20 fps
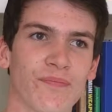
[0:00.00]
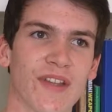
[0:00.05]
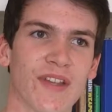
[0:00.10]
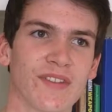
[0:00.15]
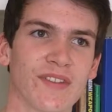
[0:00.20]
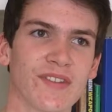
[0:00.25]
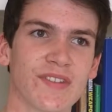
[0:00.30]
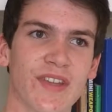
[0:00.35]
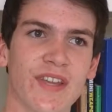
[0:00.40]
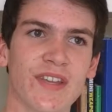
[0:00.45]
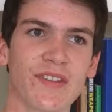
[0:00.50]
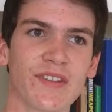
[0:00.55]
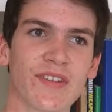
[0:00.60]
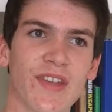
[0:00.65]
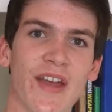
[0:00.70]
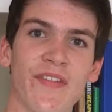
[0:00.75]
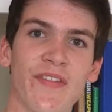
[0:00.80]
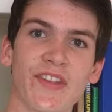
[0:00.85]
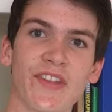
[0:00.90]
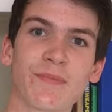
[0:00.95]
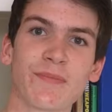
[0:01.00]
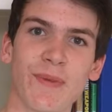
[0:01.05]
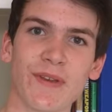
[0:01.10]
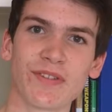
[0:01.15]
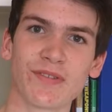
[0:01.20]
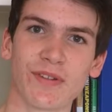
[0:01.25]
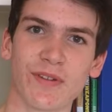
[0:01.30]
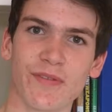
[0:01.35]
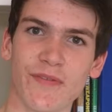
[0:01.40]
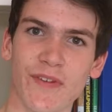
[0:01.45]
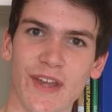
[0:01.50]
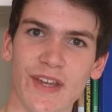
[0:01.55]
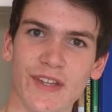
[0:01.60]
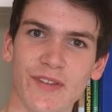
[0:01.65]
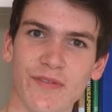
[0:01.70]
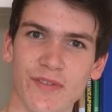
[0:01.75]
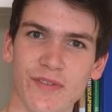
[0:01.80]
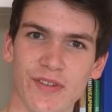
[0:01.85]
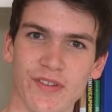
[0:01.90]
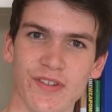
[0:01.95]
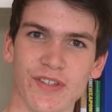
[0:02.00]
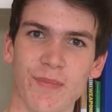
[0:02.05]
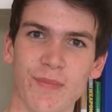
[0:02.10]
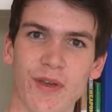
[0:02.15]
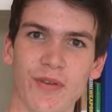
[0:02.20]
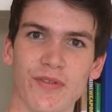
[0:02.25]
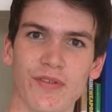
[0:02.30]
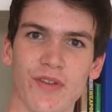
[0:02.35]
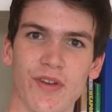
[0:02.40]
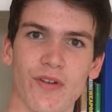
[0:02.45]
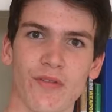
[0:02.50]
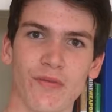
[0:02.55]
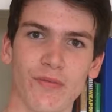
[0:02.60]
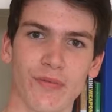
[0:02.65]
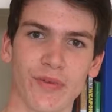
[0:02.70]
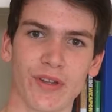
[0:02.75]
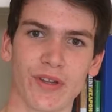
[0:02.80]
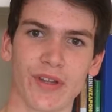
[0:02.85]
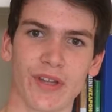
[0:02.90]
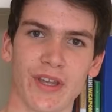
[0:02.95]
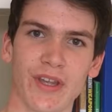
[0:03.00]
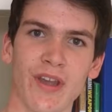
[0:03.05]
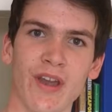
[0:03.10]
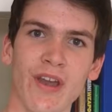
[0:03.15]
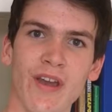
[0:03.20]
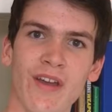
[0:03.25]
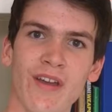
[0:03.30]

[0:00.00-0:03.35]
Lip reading: and scenes, and the special effects for the spells are really